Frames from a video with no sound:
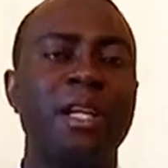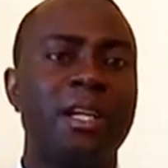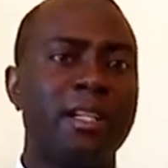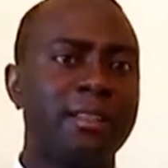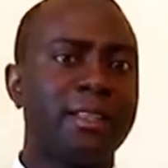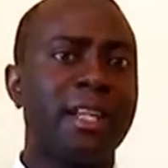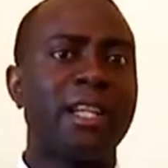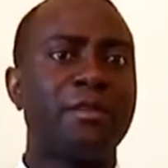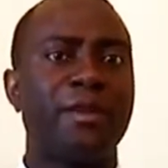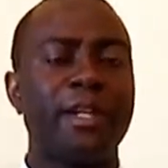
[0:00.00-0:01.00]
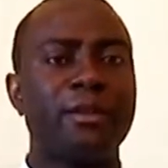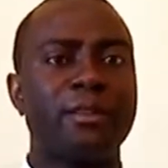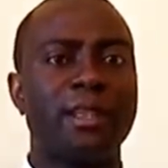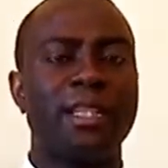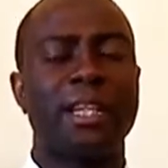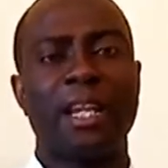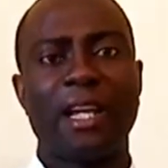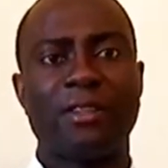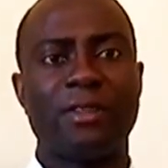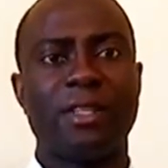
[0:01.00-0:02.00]
The third and the final thing I'd like
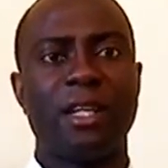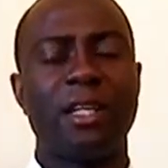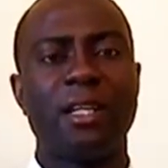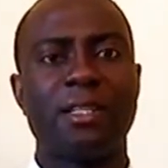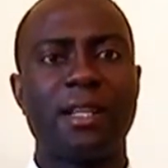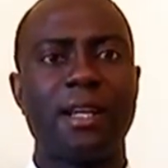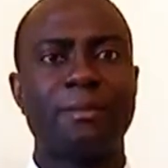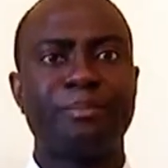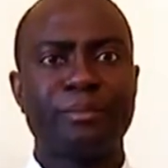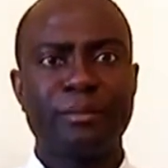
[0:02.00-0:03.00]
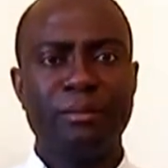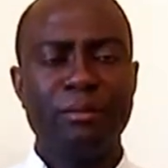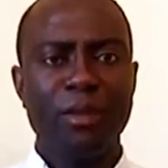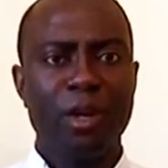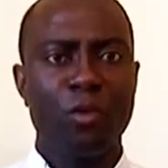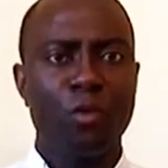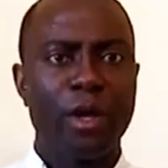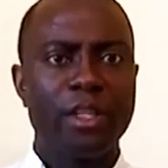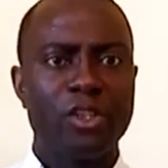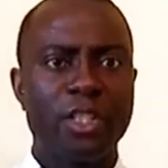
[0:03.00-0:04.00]
to say is that
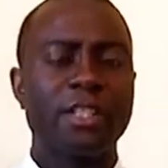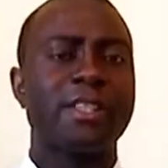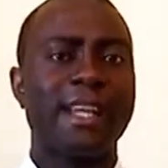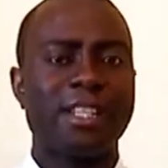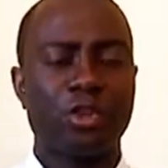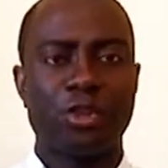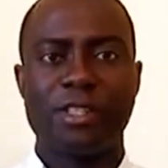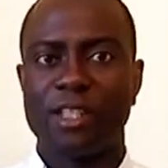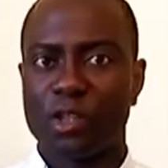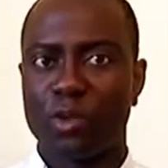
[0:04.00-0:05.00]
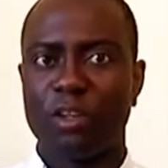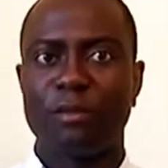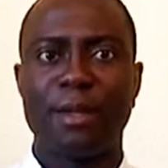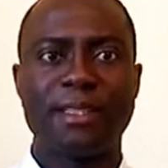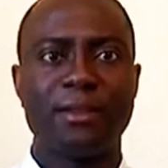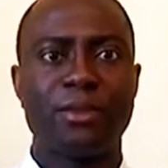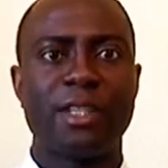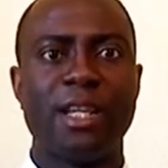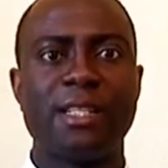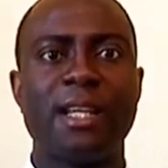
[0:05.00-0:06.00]
when Jesus had chosen the 12, Matthew
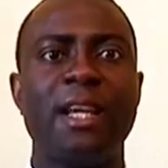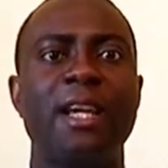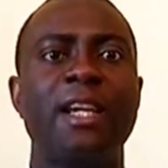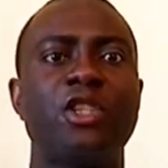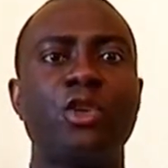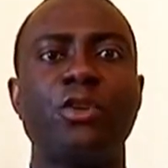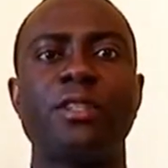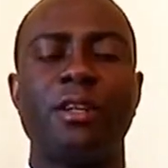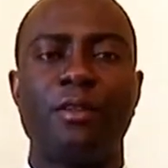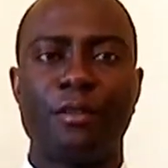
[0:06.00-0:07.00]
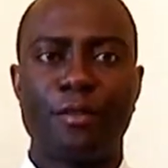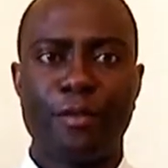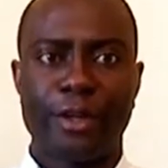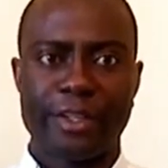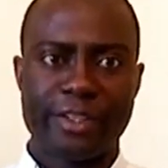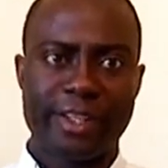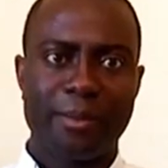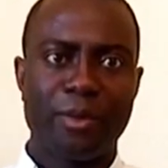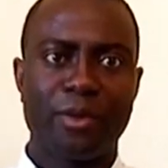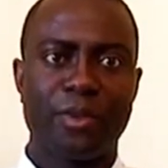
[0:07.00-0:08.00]
says, he chose the first
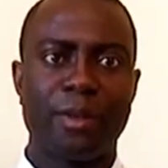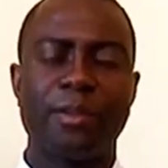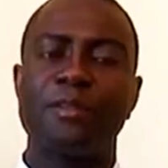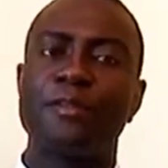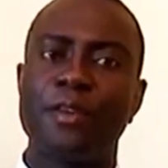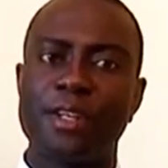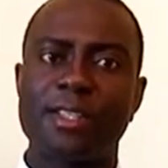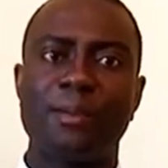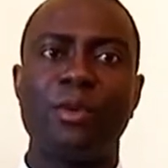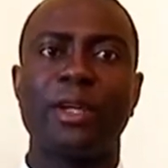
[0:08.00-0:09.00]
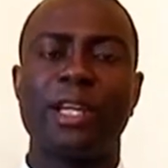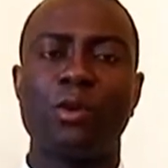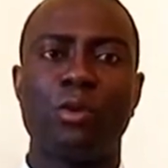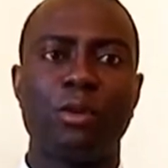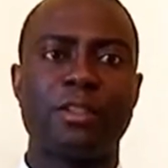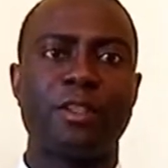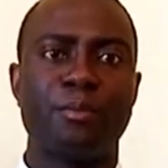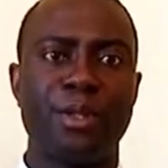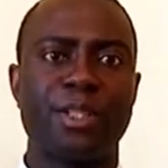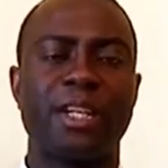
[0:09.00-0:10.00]
among them, the first among equals,
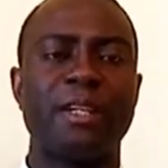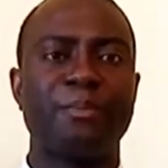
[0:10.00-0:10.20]
Peter.